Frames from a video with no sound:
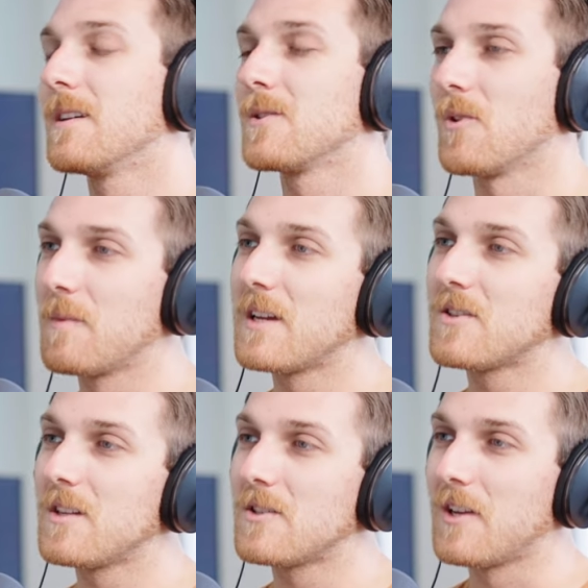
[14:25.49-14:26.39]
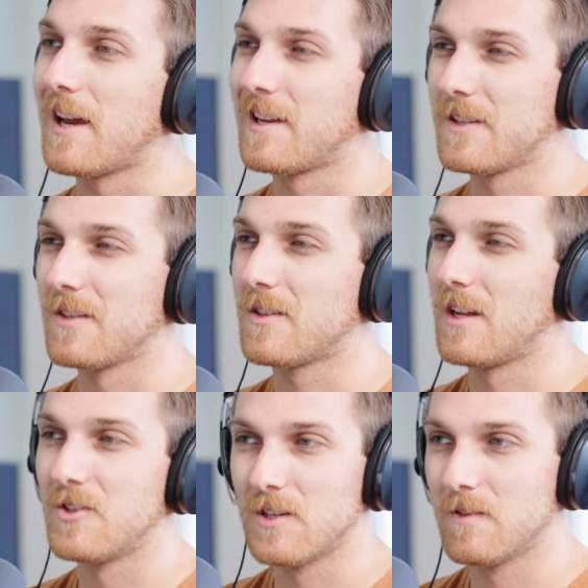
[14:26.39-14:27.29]
So I imagine that she has this
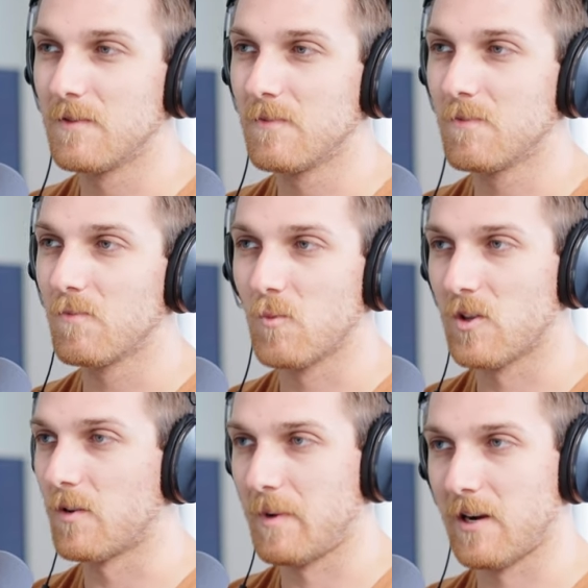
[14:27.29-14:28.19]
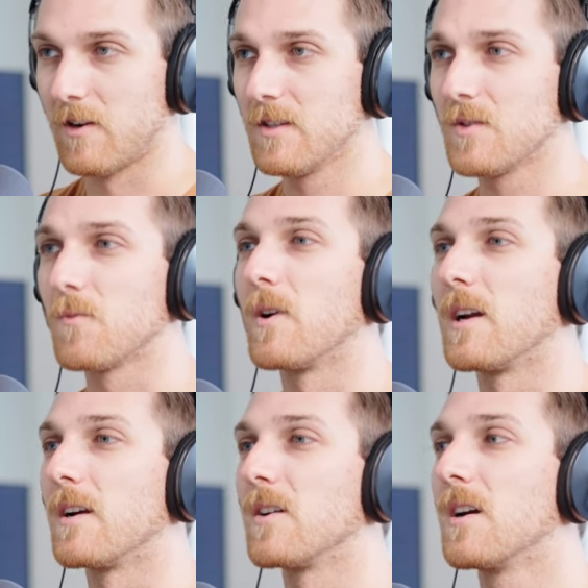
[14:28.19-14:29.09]
tension with her parents
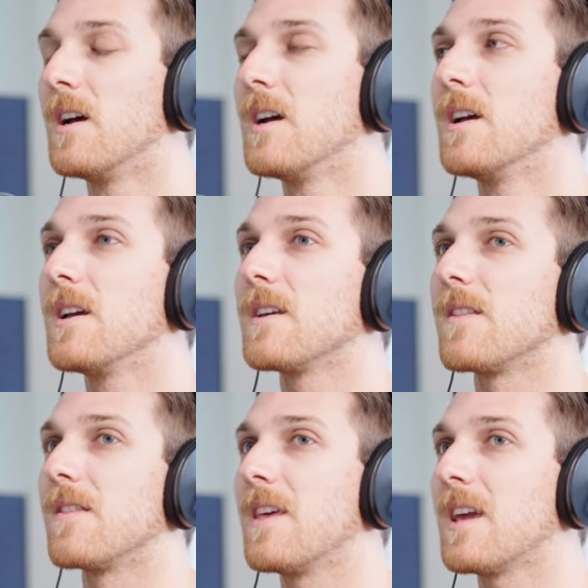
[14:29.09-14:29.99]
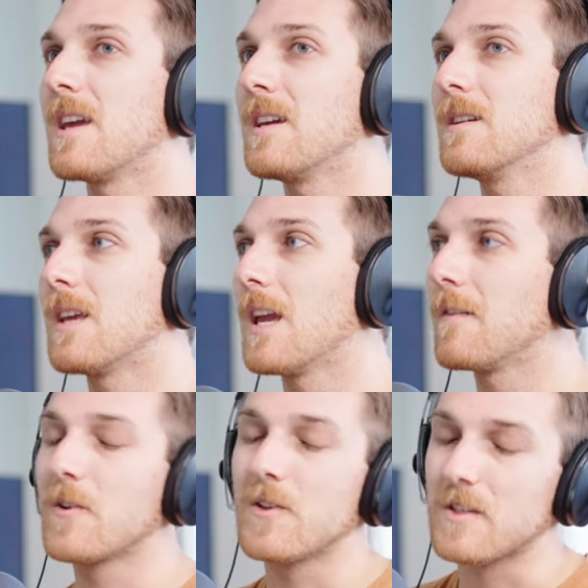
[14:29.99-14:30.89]
where they gave
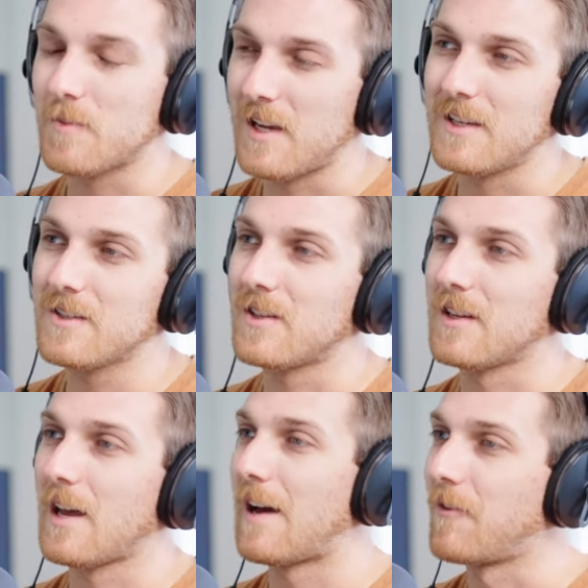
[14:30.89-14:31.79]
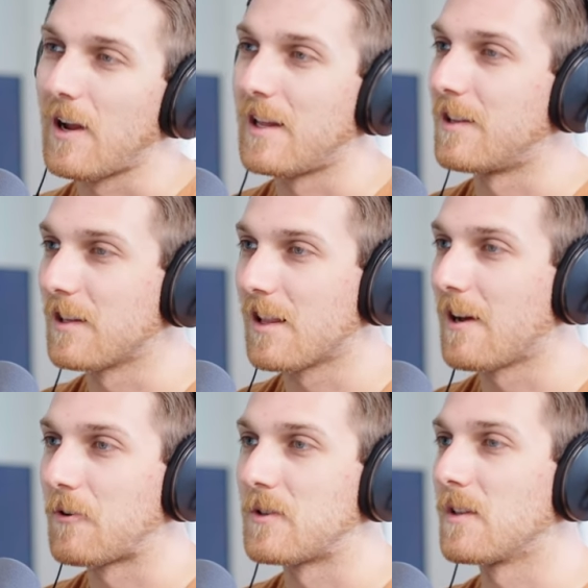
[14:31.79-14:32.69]
her the space to have her head in the
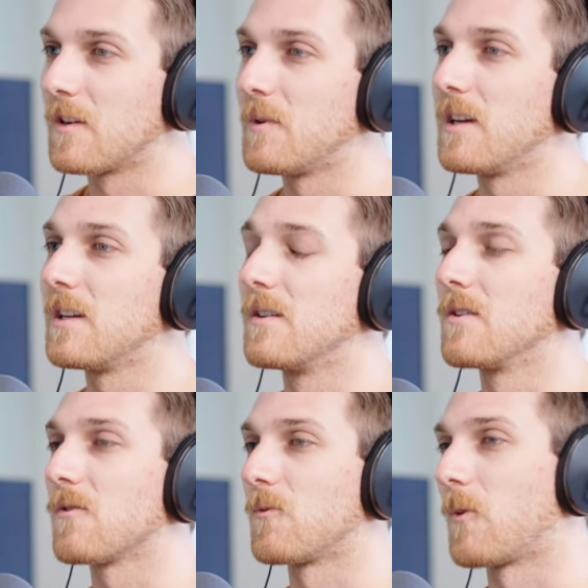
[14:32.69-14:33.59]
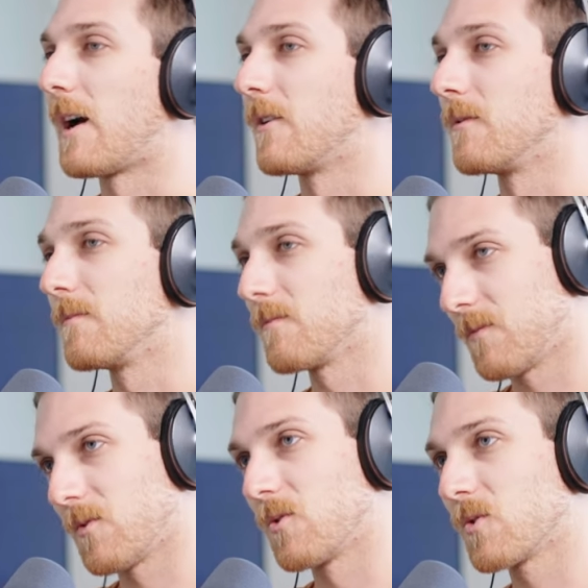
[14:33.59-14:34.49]
clouds a little bit throughout
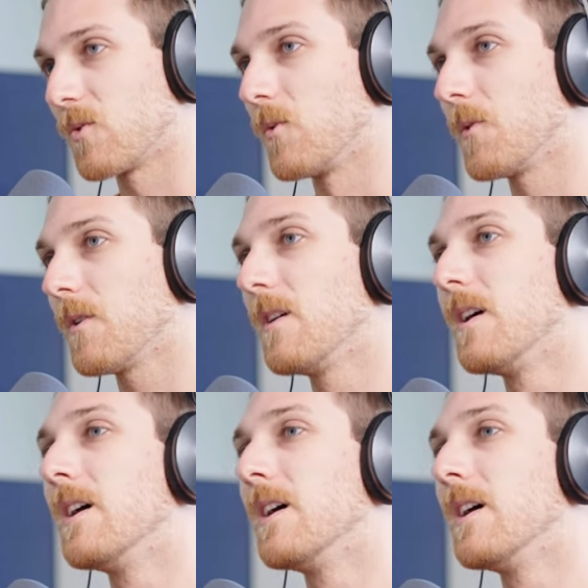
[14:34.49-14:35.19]
her school.